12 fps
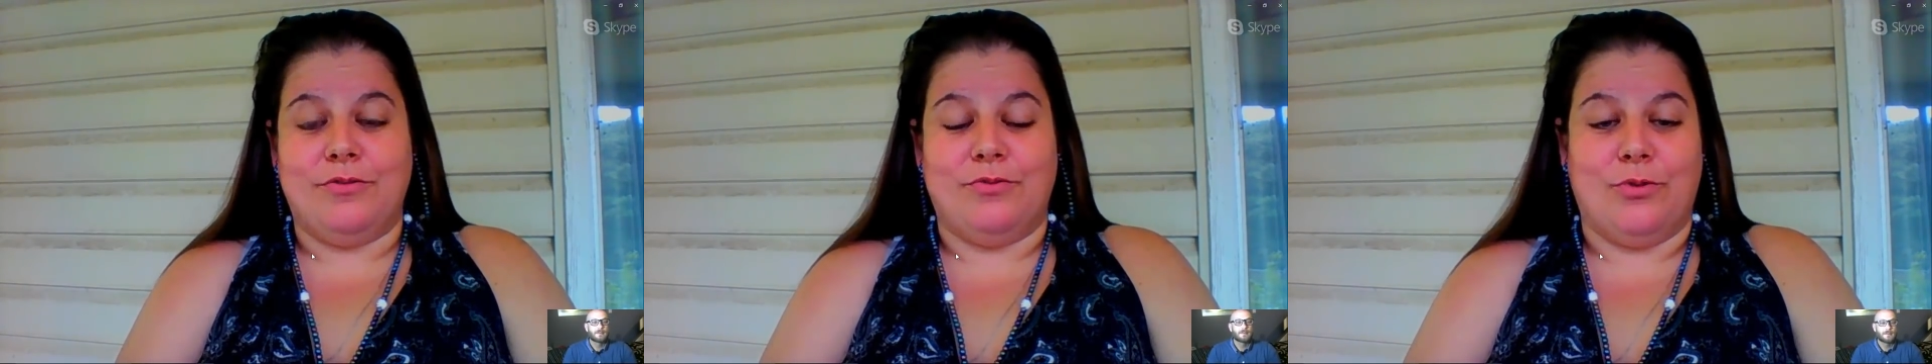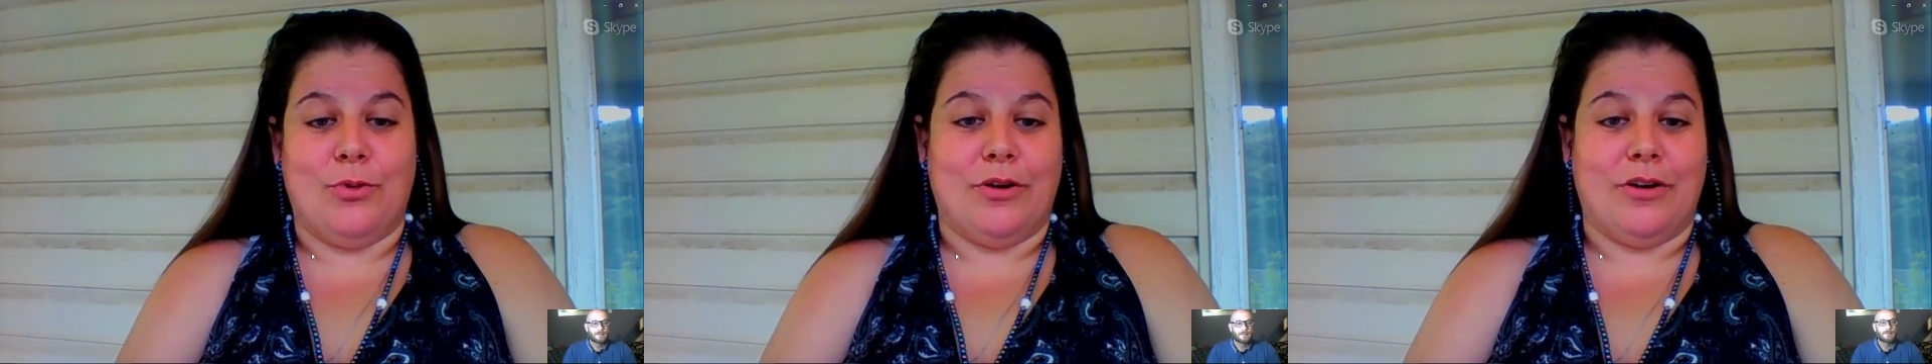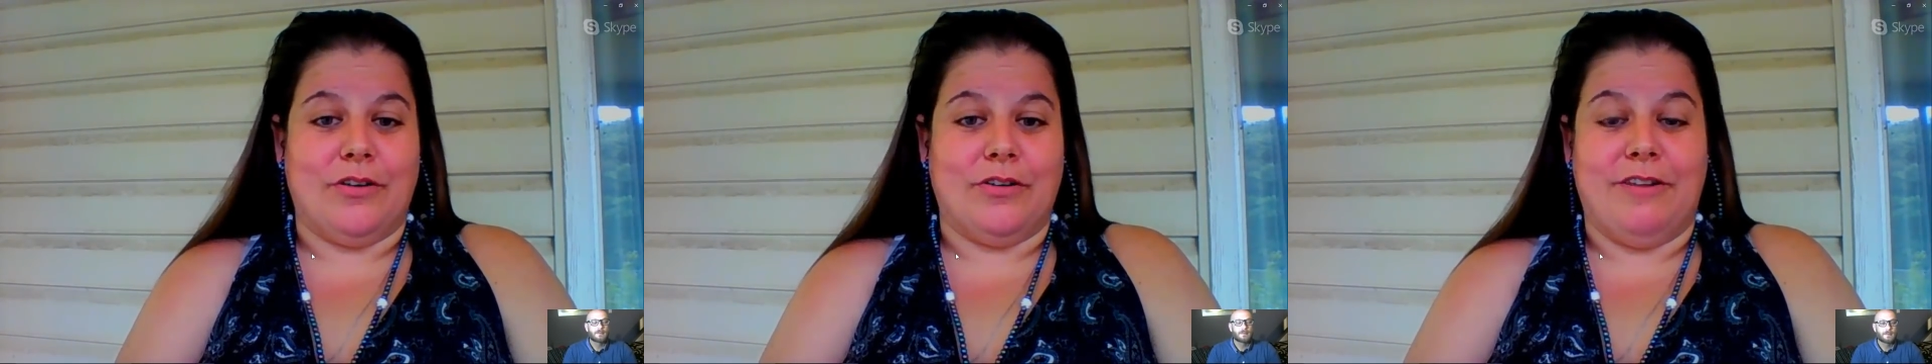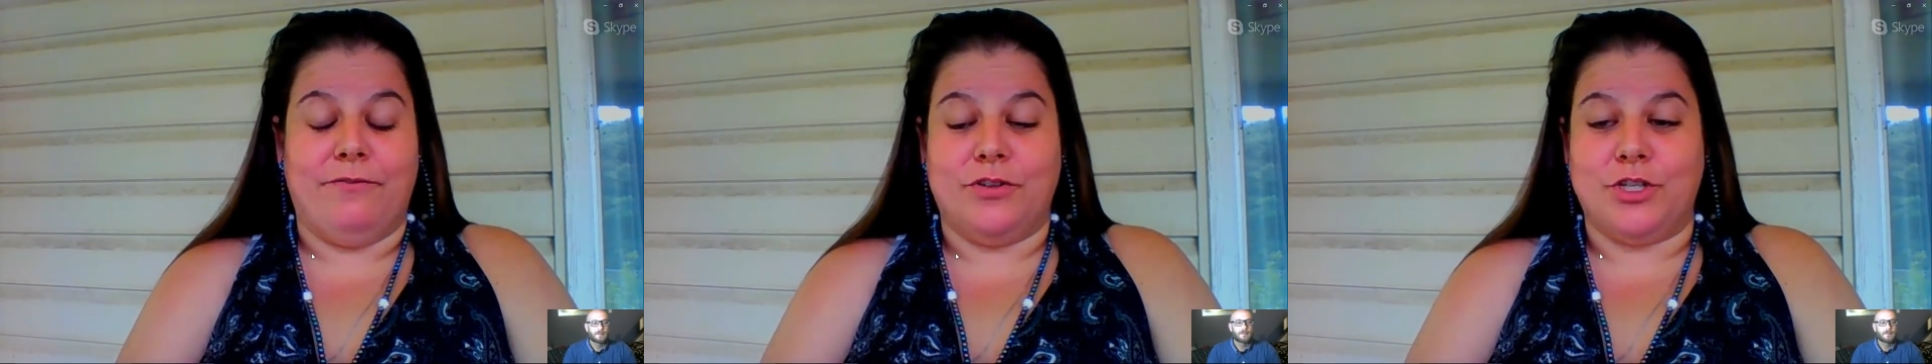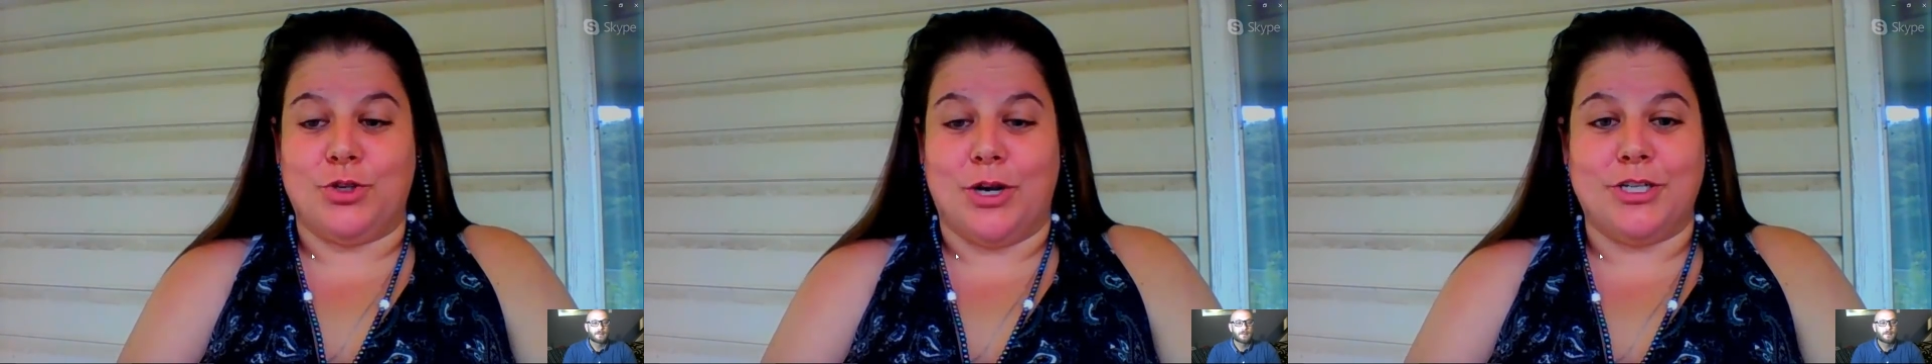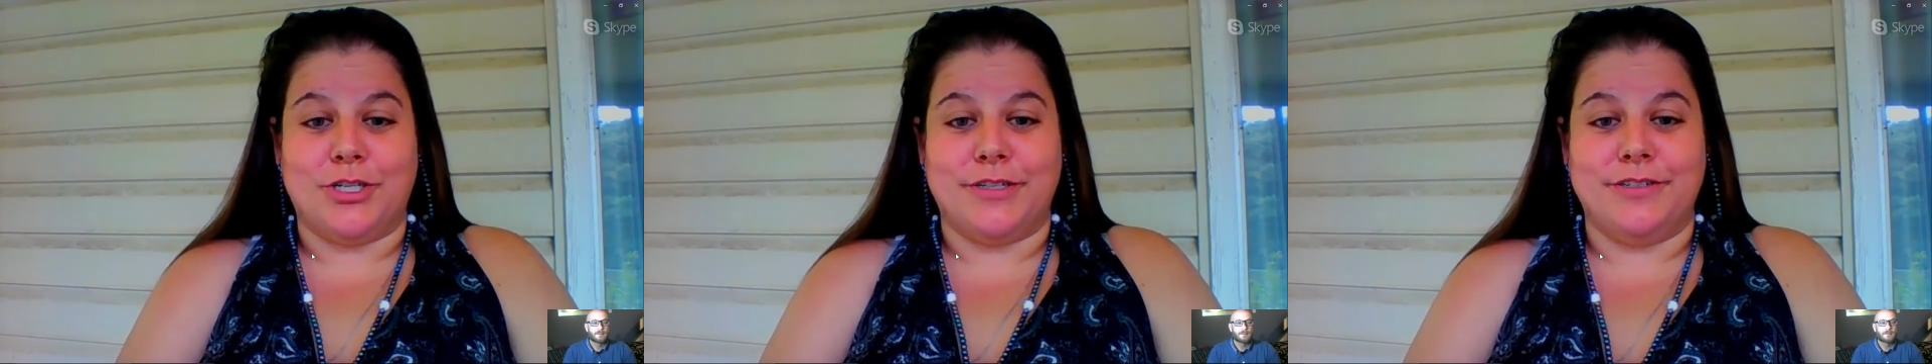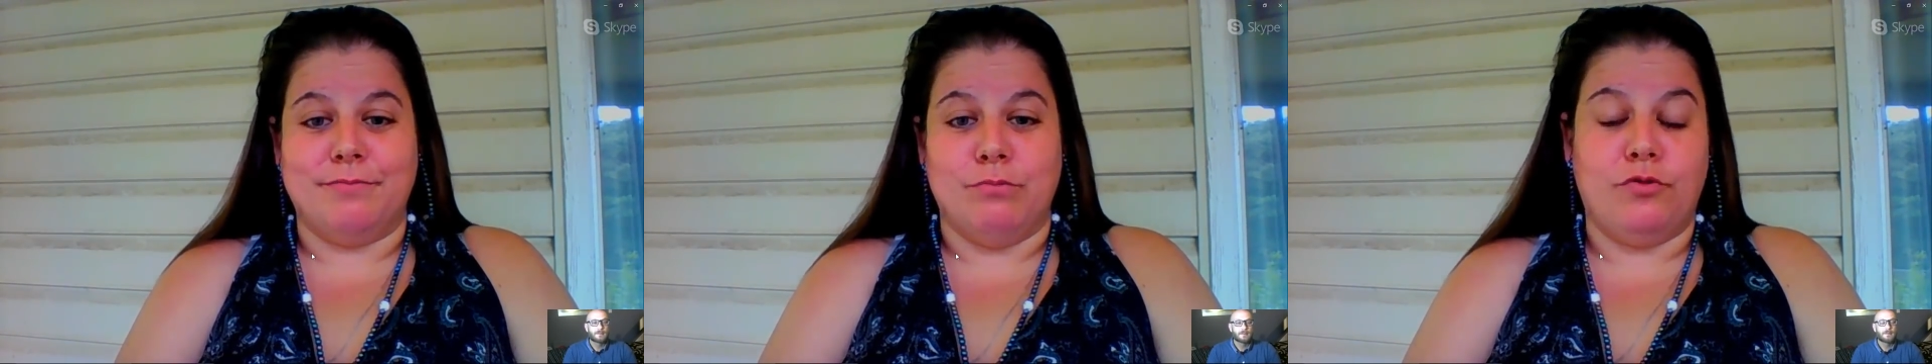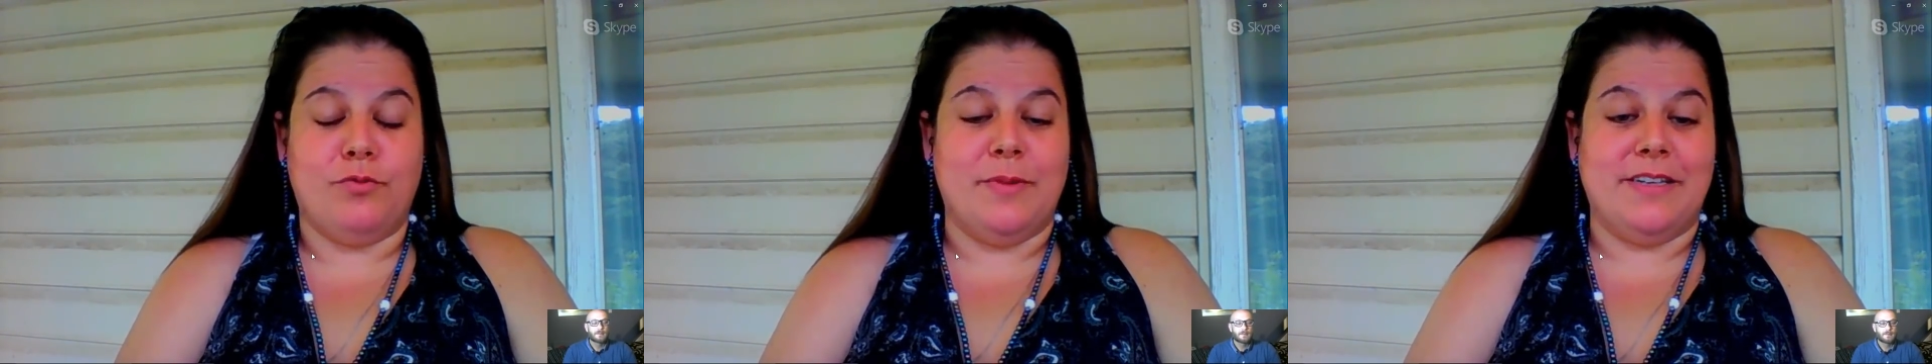for infrastructure,
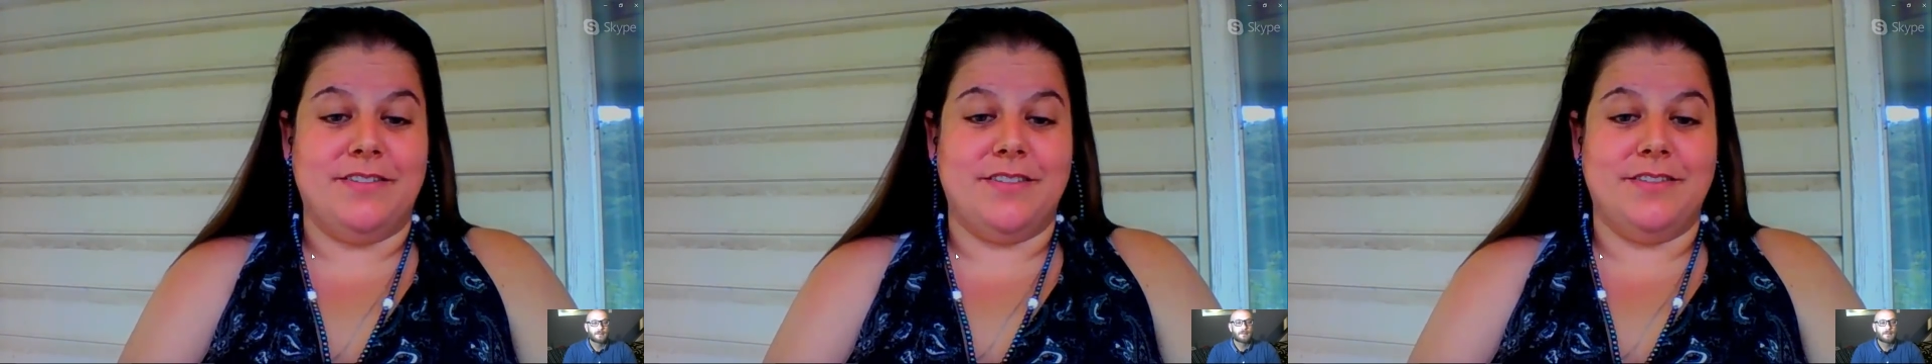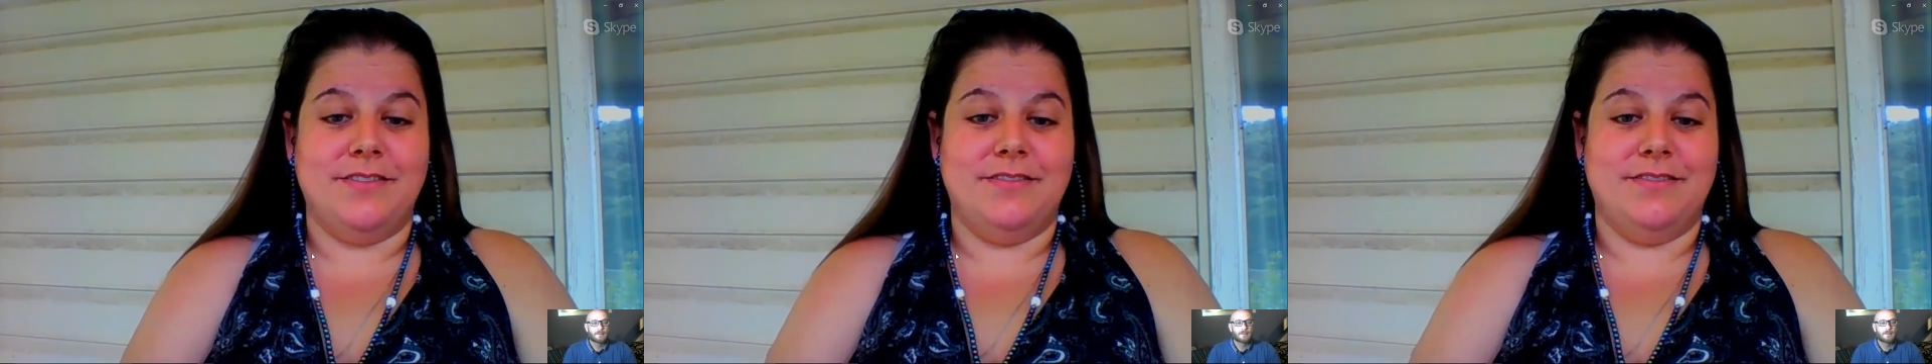movement,